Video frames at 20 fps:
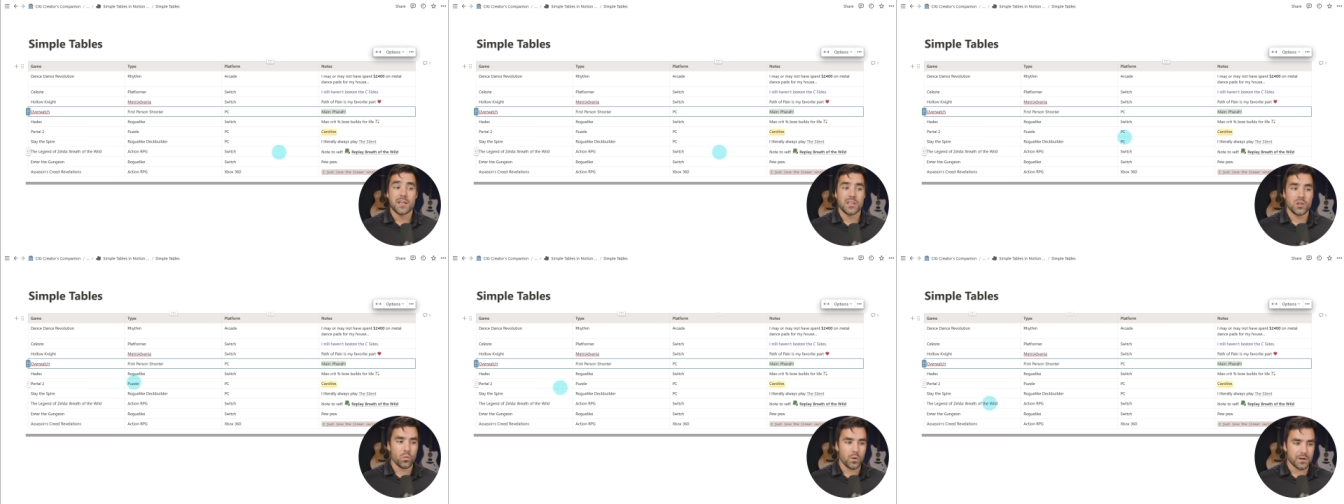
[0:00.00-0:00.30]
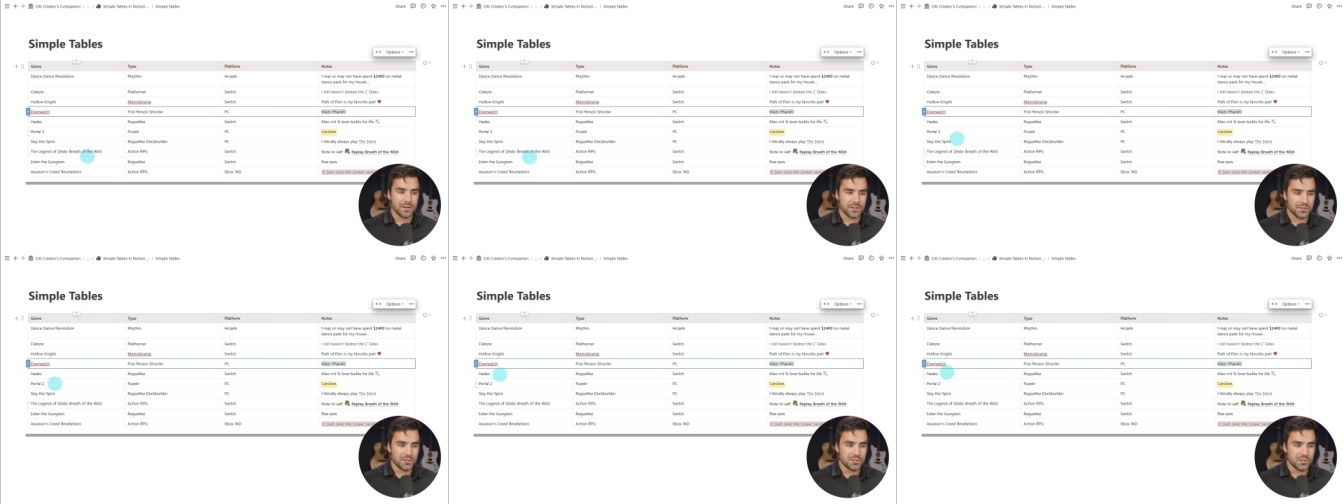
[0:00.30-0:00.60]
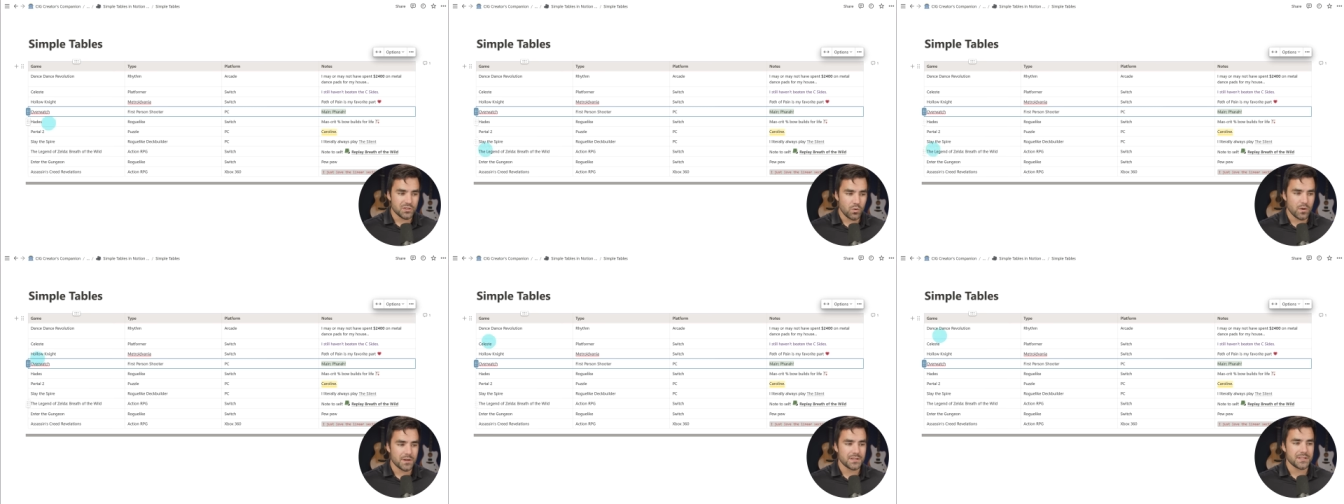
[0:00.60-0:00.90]
you want to
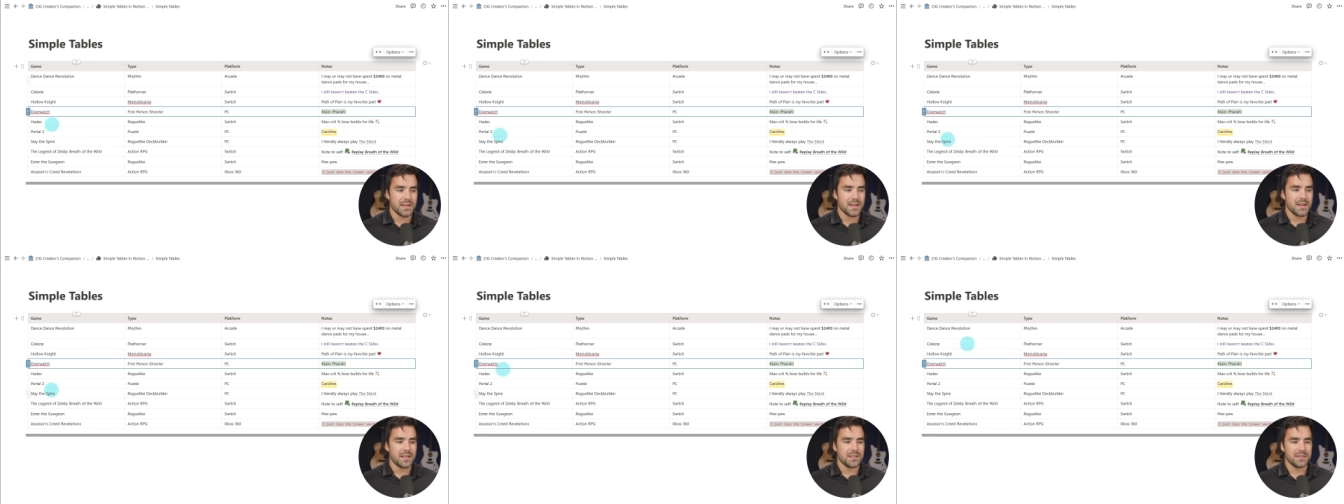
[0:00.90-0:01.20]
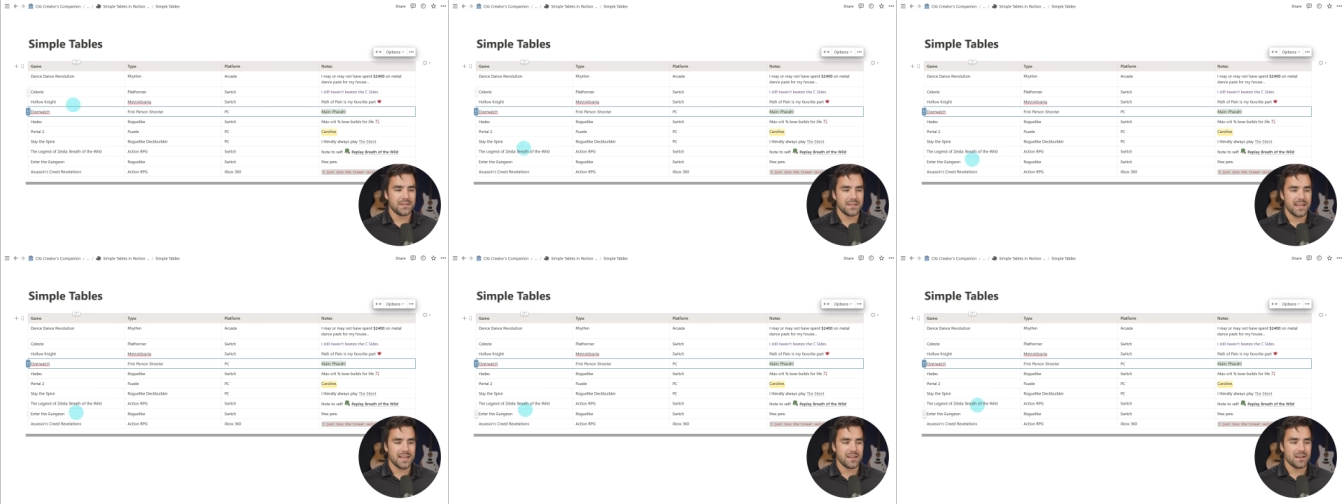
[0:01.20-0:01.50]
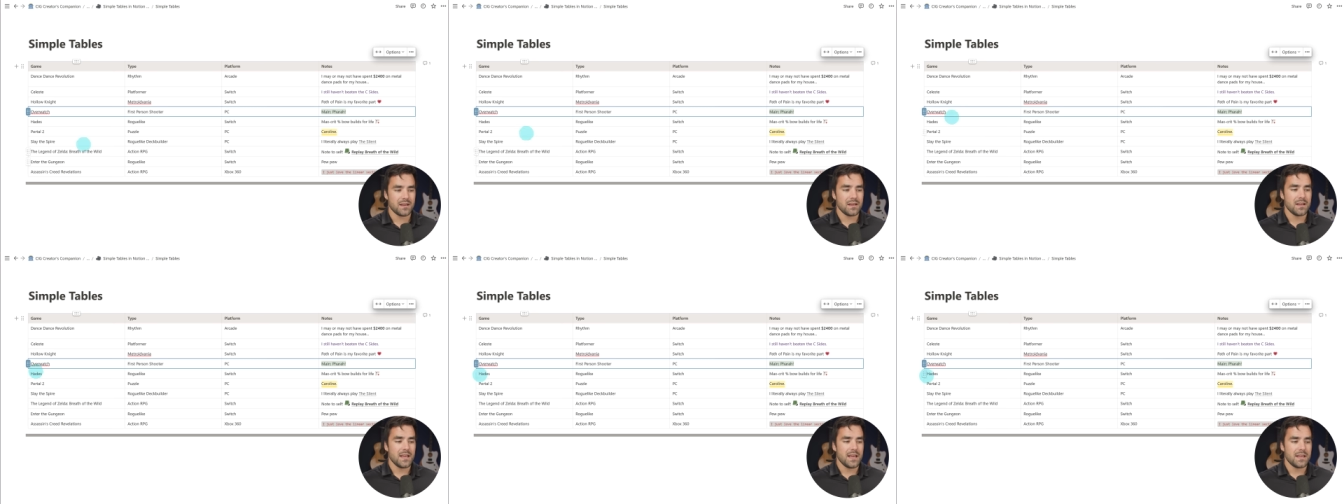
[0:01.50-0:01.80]
sort the
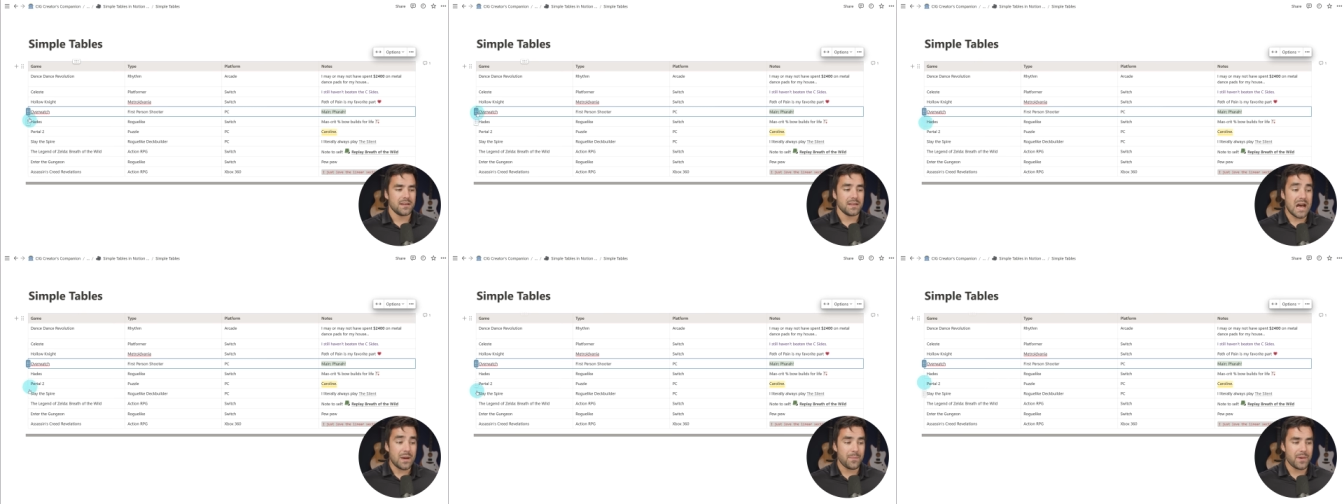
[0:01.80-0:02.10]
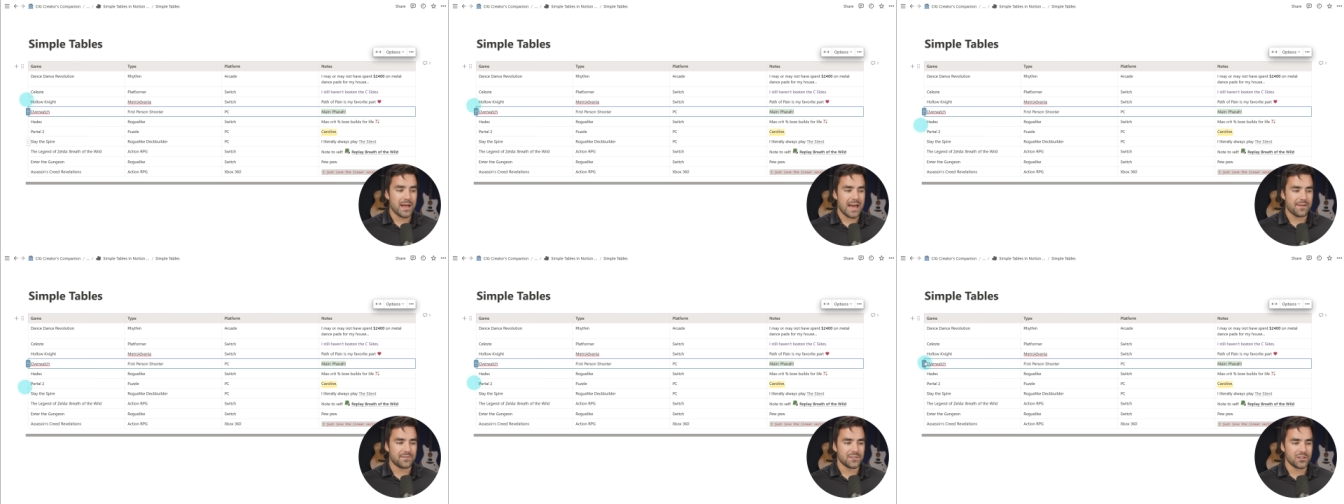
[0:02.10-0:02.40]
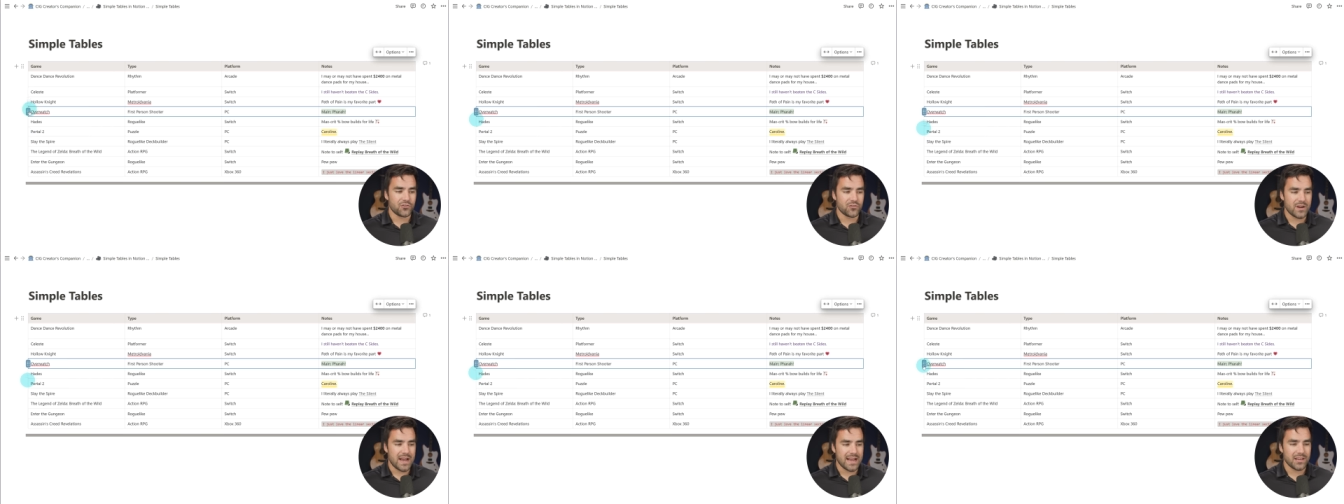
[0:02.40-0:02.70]
data not by having
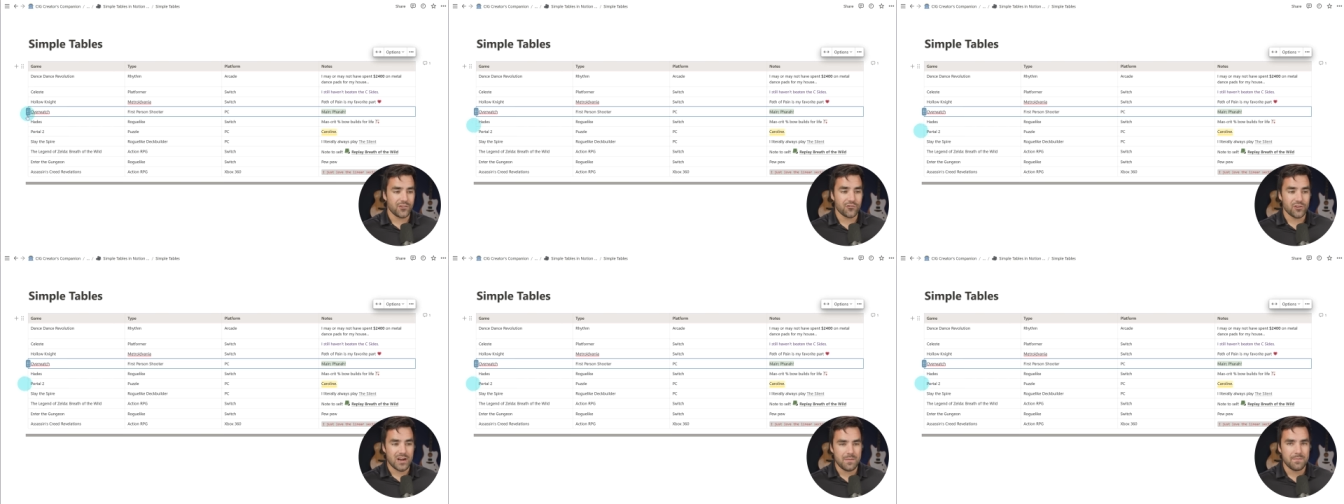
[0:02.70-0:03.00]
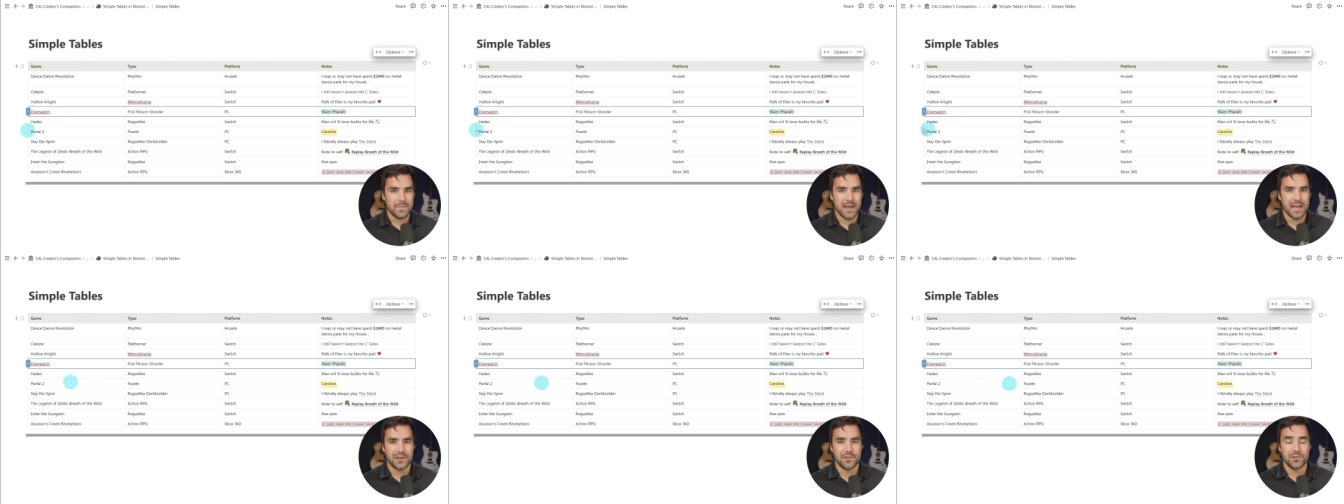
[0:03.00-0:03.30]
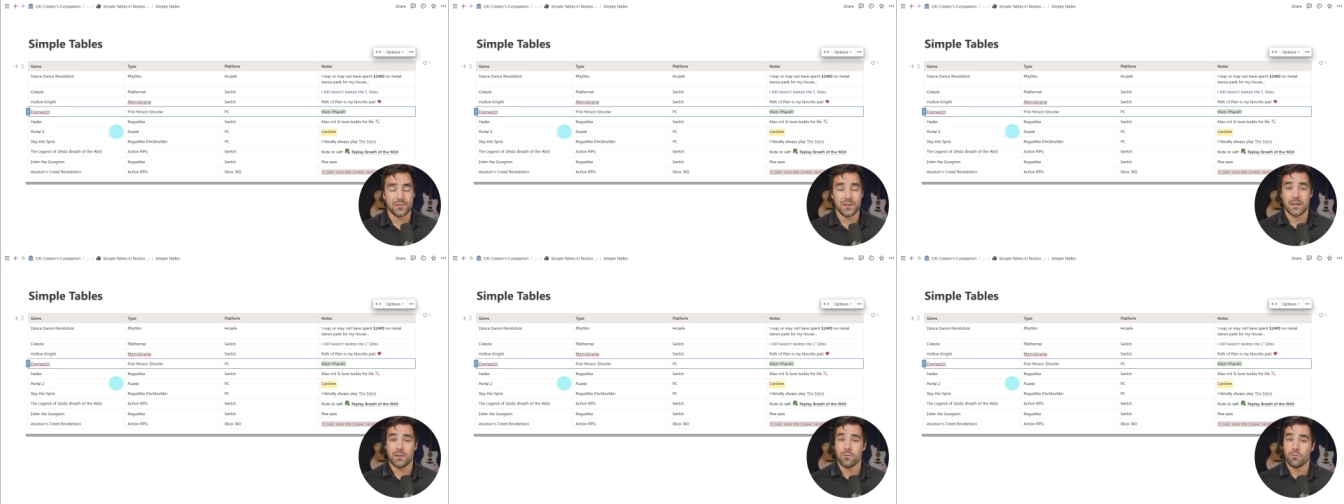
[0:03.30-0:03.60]
to drag and drop
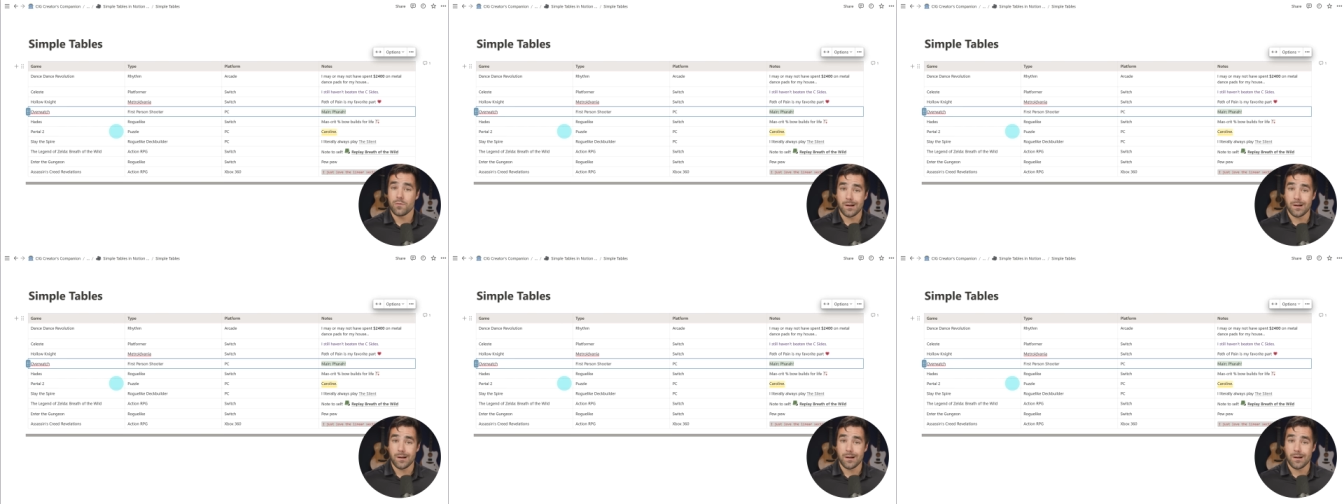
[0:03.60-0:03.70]
manually.